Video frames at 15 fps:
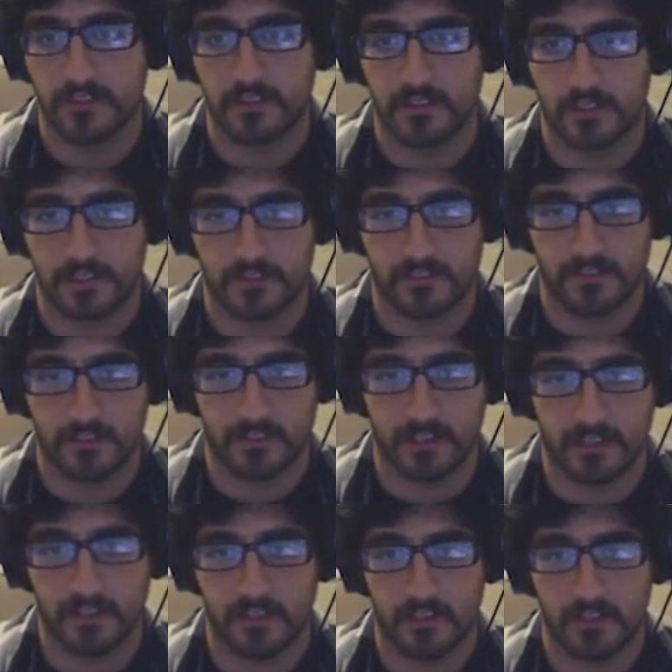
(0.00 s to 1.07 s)
like I said,
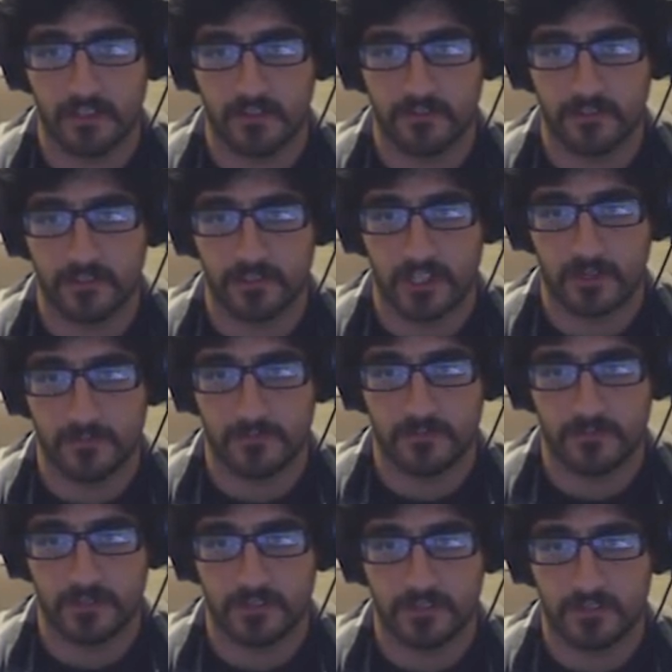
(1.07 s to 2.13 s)
I love the job.
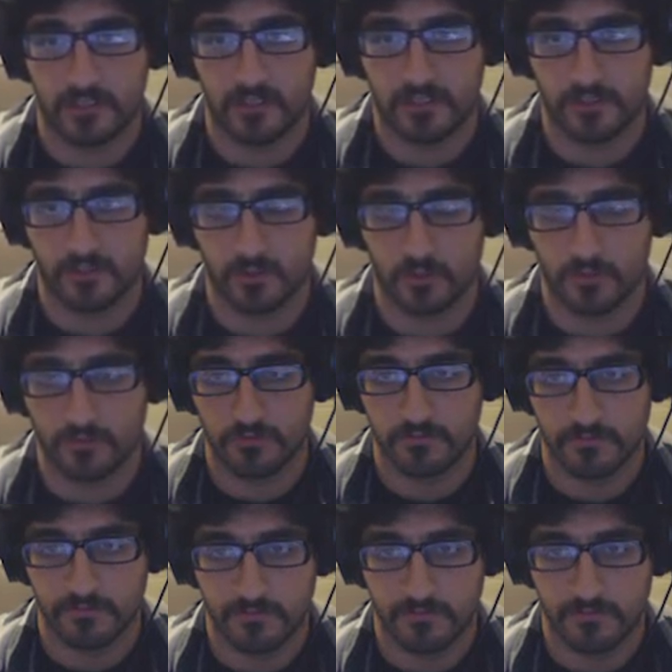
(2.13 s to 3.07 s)
It's cool.